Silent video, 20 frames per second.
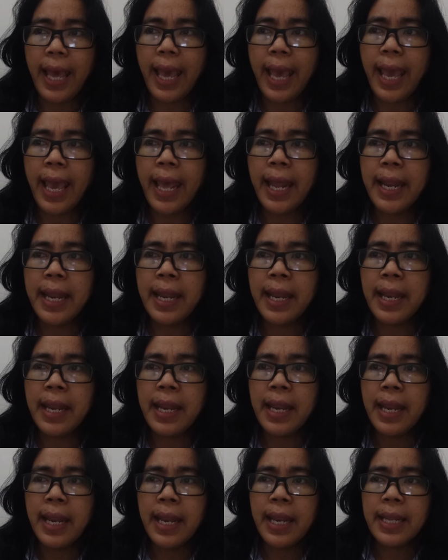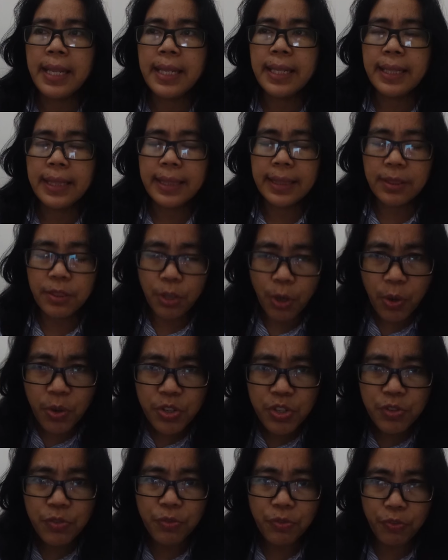and
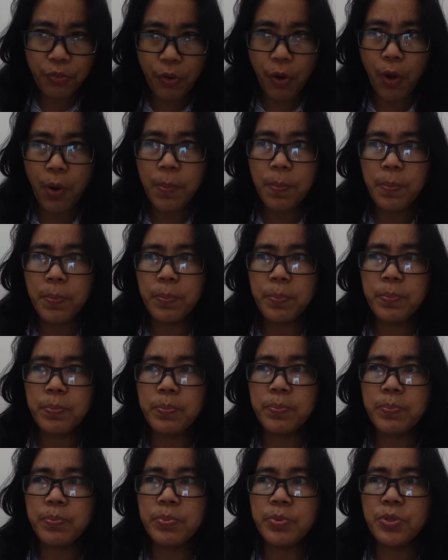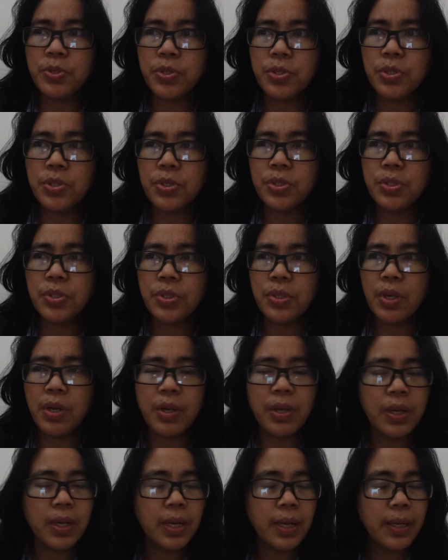those verbs
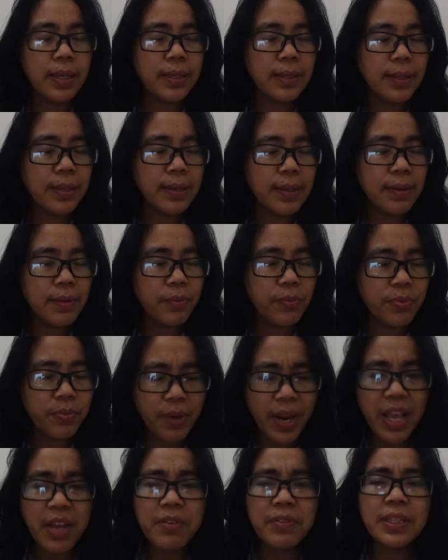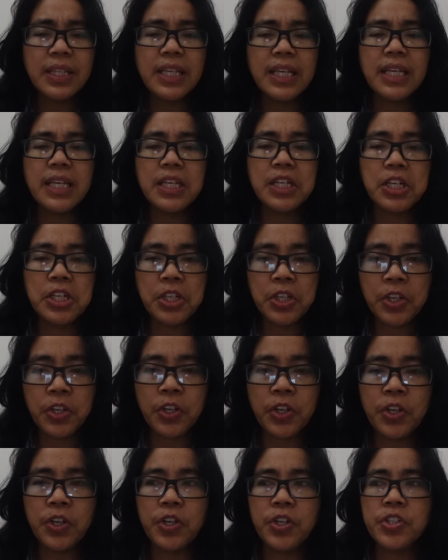rarely
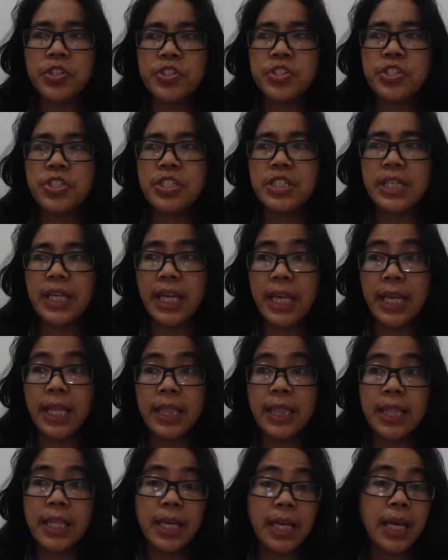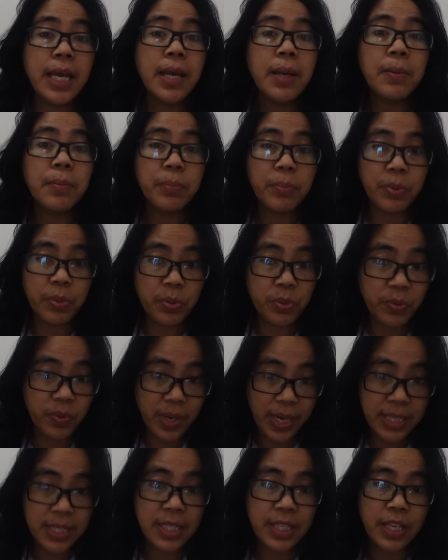occurs in the
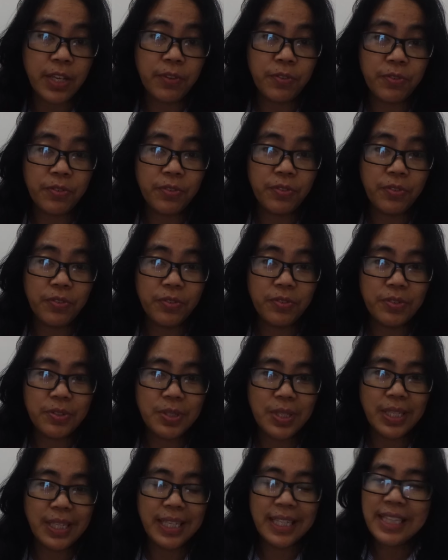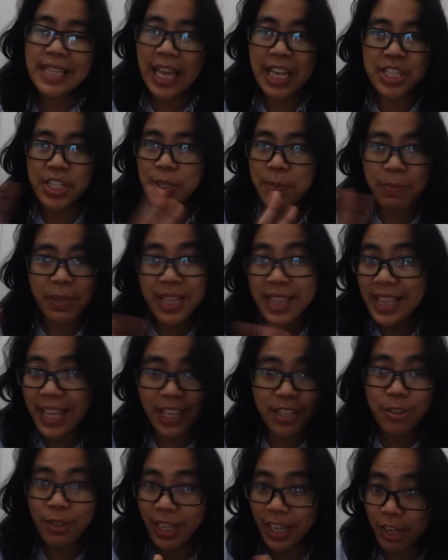progressive. Doesn't mean
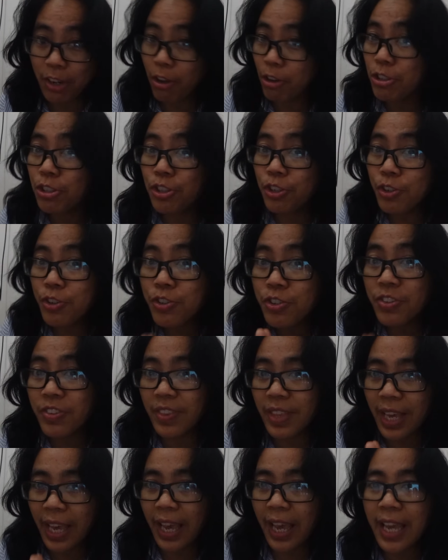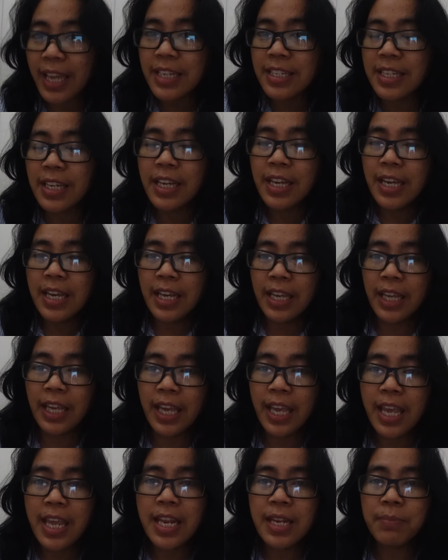that you cannot use that
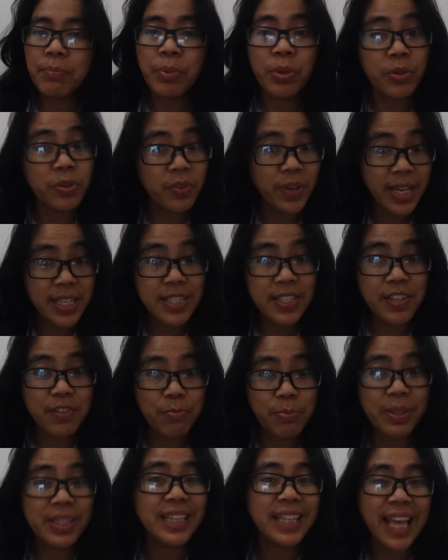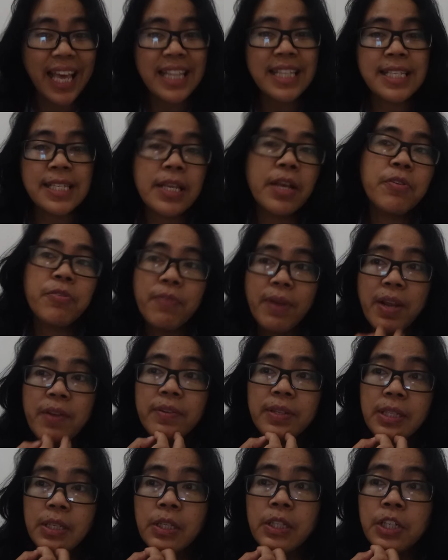in progressive, but that
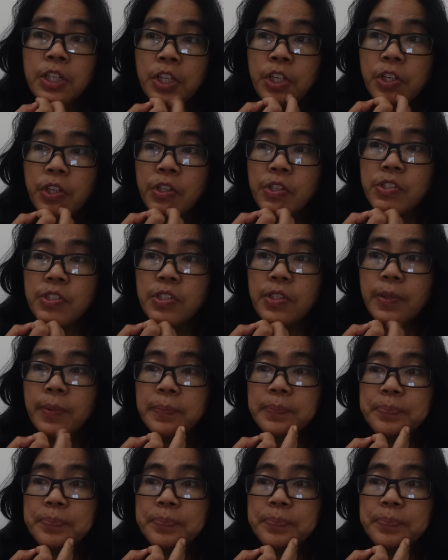rarely occurs.